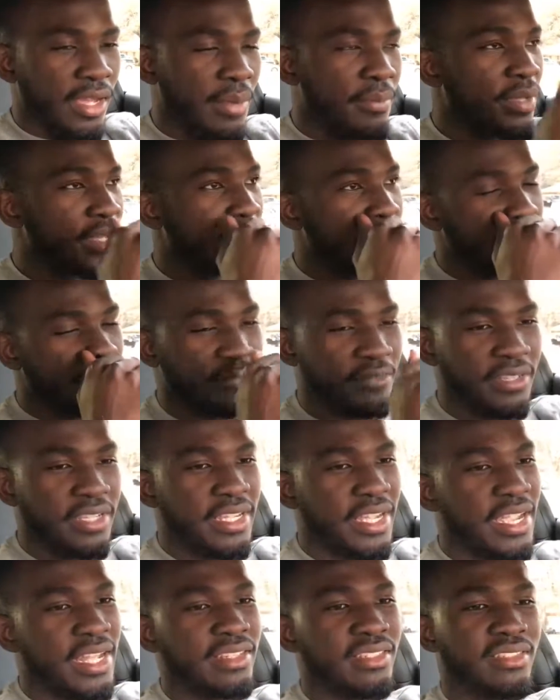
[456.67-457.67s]

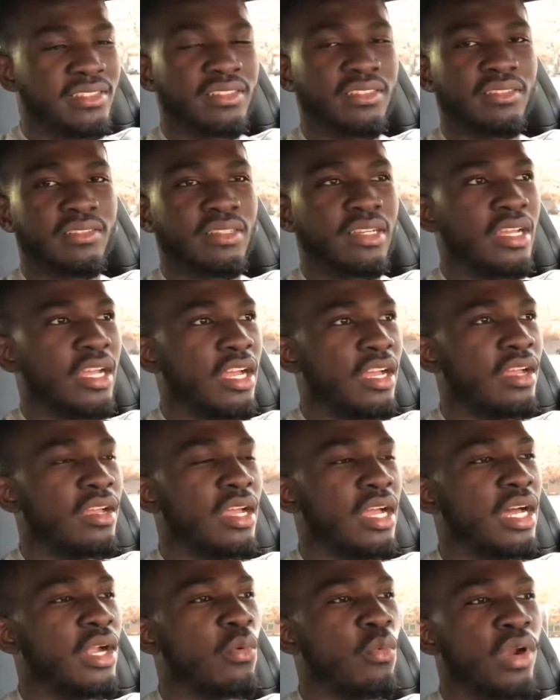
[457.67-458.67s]
V8s
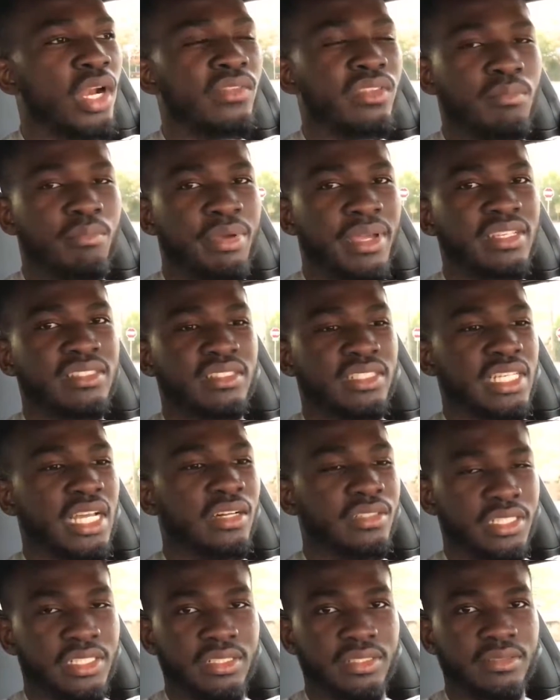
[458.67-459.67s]
are one of the best
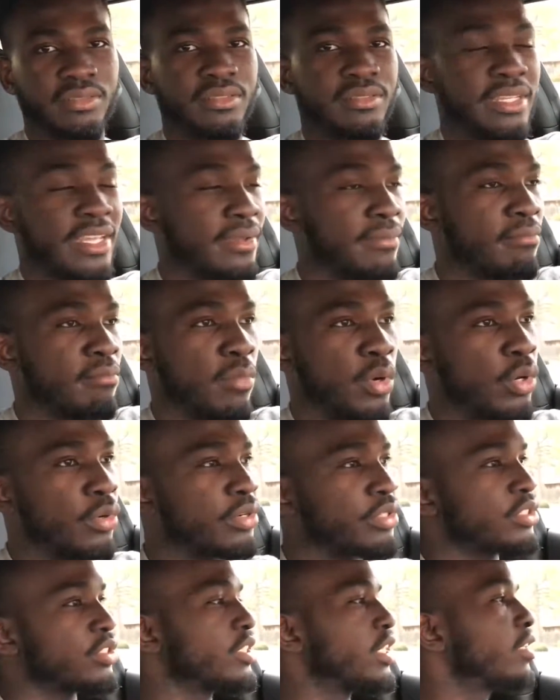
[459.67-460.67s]
sounding
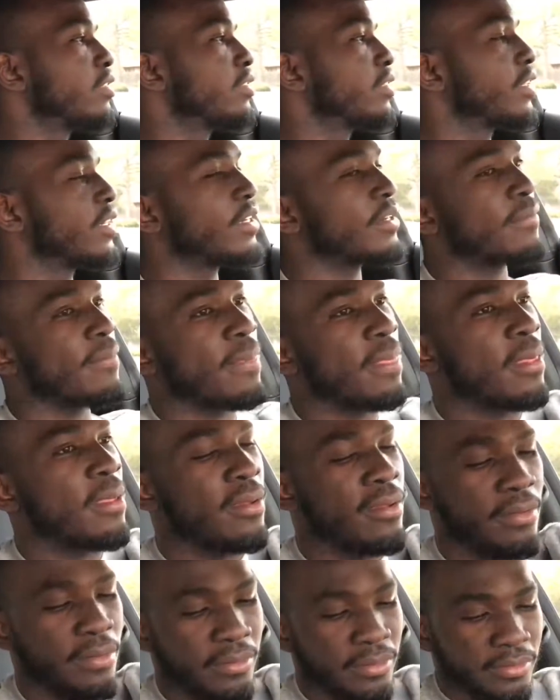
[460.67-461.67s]
motors out there,
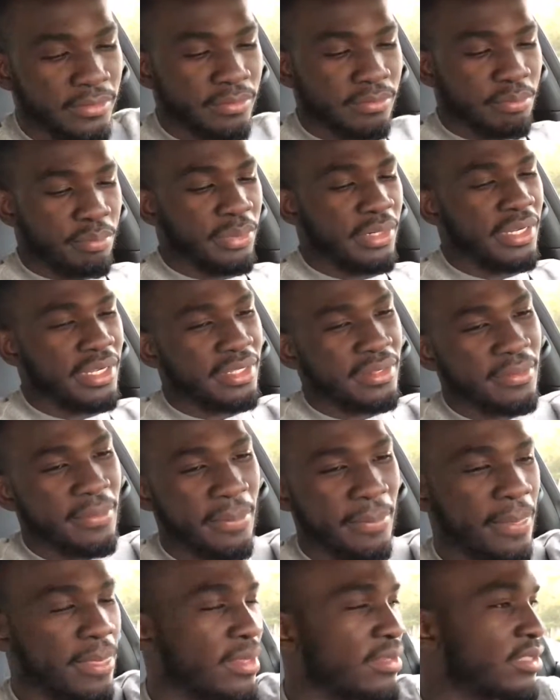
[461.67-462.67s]
but
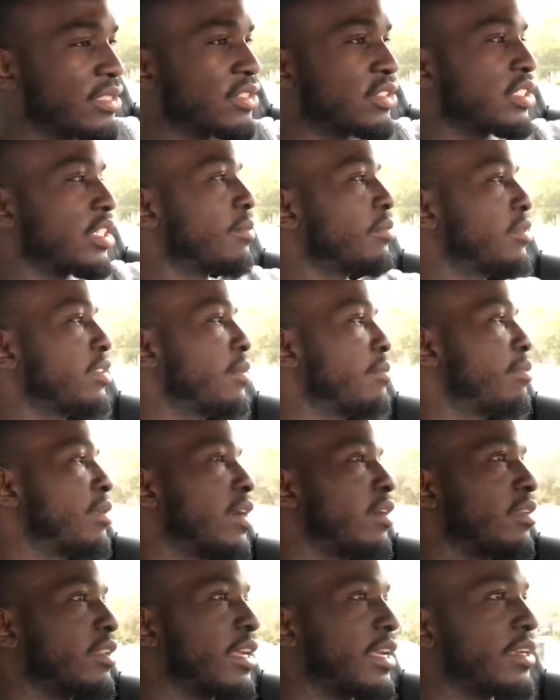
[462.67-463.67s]
it's just something
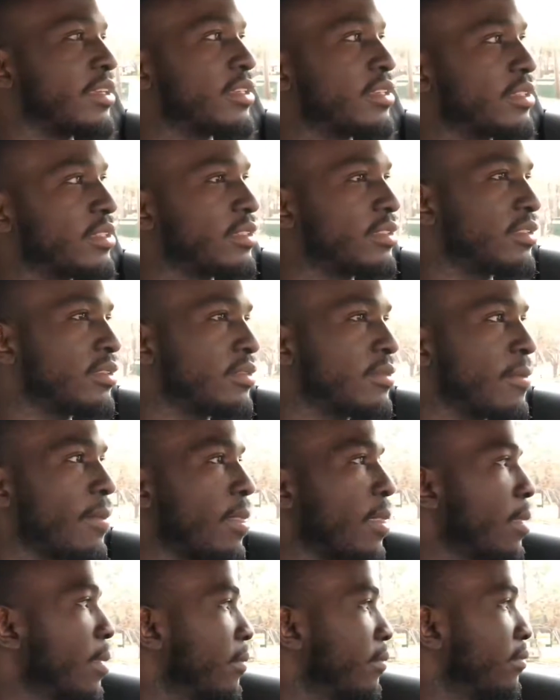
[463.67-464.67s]
about like
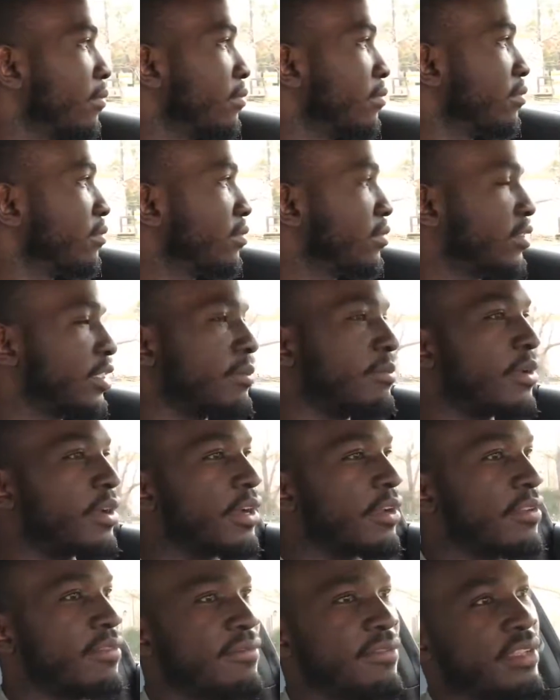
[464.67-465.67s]
the
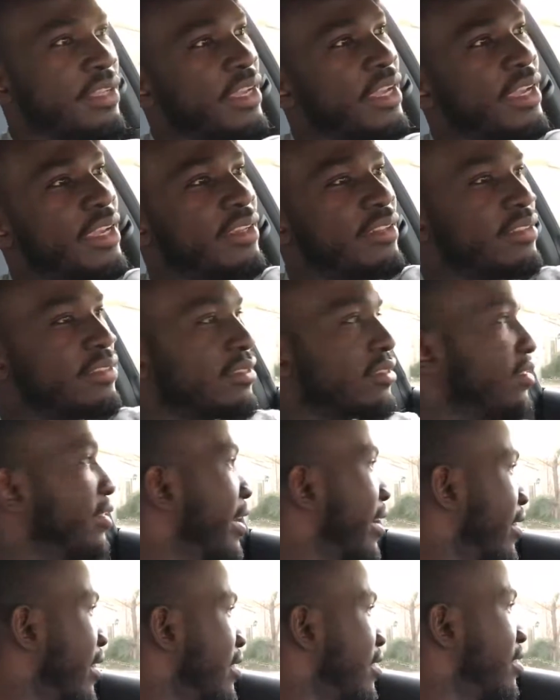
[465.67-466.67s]
American V8.
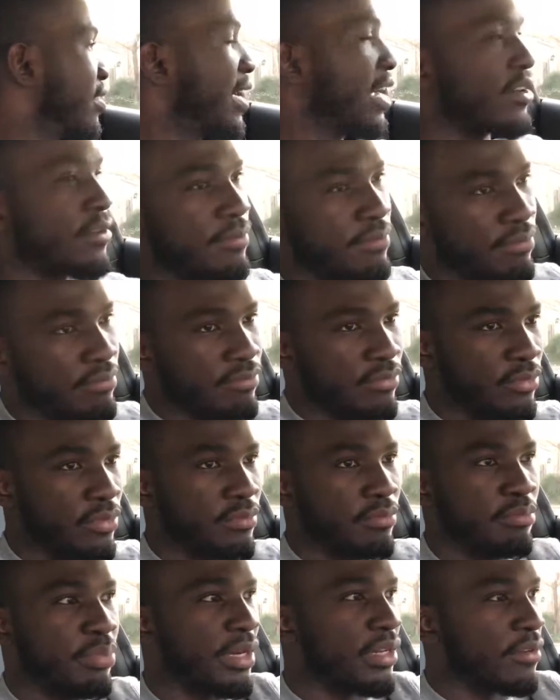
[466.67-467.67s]
Like, it's that
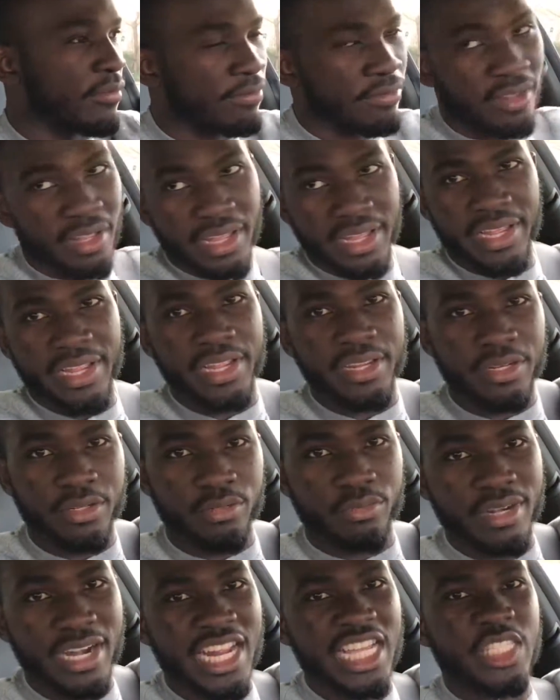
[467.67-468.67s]
butterfly or
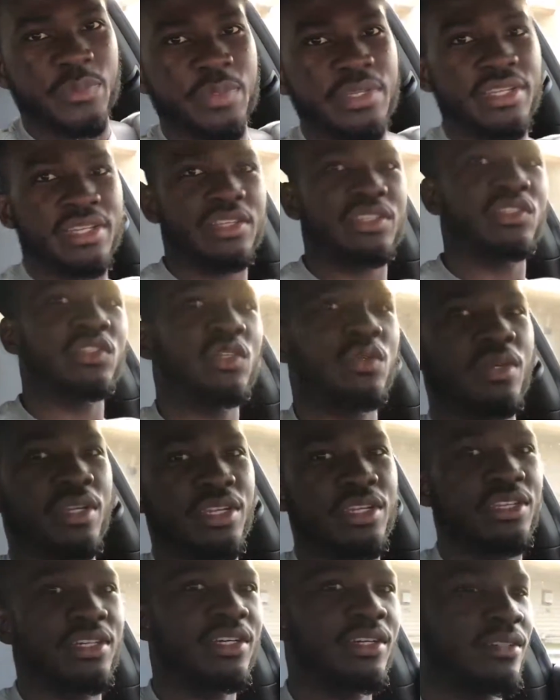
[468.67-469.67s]
raspiness to
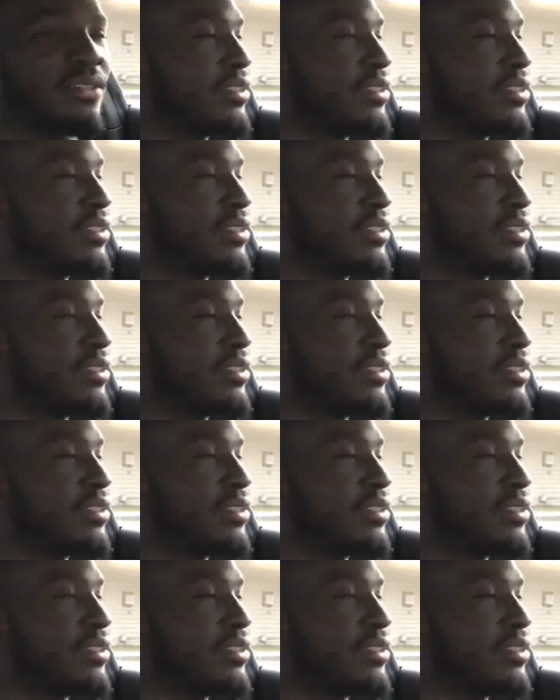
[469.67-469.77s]
it,